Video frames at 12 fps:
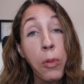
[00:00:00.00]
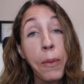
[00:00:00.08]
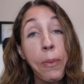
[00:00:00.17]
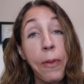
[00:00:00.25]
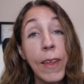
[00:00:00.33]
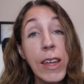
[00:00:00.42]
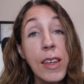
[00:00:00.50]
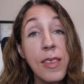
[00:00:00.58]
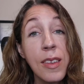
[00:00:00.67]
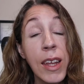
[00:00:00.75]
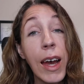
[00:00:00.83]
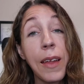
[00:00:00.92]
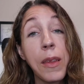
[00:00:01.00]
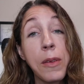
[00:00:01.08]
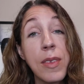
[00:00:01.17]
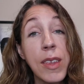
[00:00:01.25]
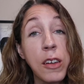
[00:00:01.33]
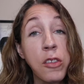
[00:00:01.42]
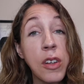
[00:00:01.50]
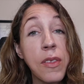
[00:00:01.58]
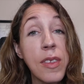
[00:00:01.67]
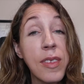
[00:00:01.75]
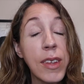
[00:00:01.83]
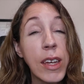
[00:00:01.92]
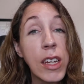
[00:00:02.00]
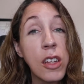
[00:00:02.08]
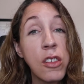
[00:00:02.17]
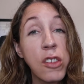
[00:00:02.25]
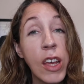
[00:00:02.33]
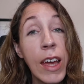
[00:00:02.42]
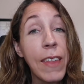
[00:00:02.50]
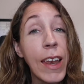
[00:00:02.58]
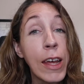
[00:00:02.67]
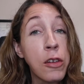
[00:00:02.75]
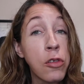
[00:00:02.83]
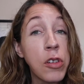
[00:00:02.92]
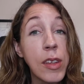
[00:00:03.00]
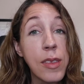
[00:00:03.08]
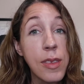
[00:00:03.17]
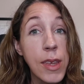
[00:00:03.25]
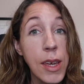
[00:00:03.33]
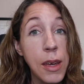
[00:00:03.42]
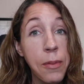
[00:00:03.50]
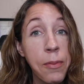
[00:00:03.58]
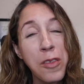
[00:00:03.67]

were placed on the section of the stage that I couldn't see.